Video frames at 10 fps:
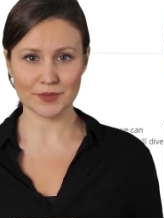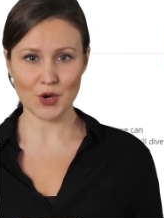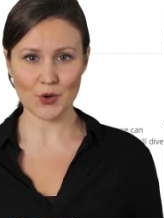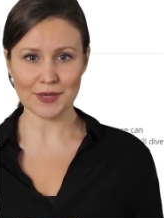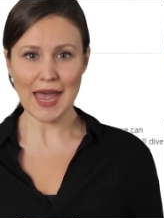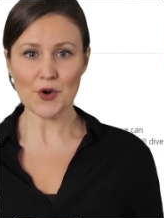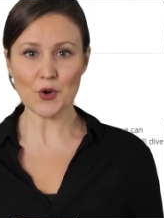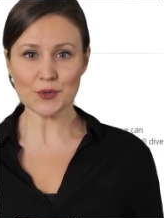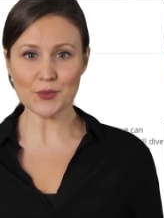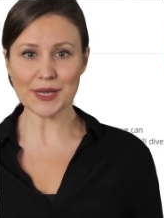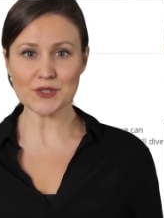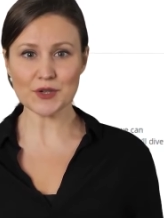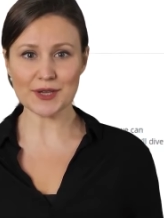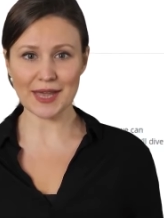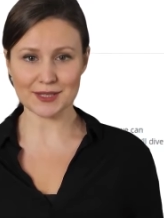You'll tackle new
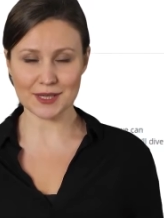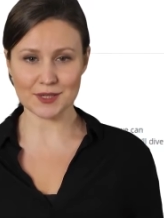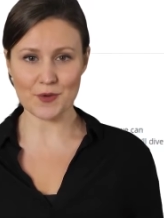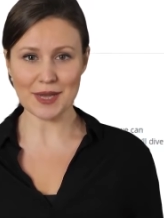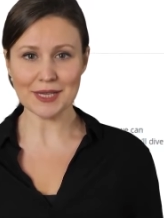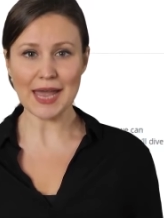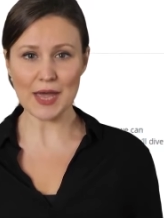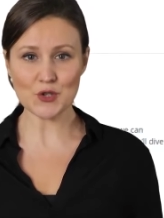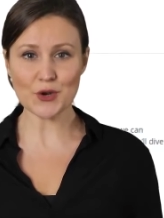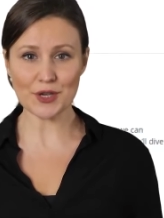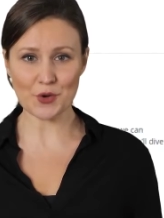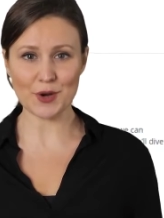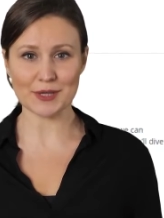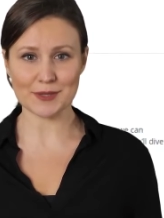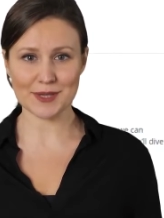exercises like capturing
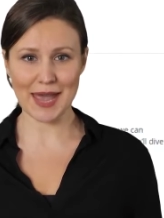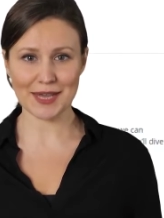groups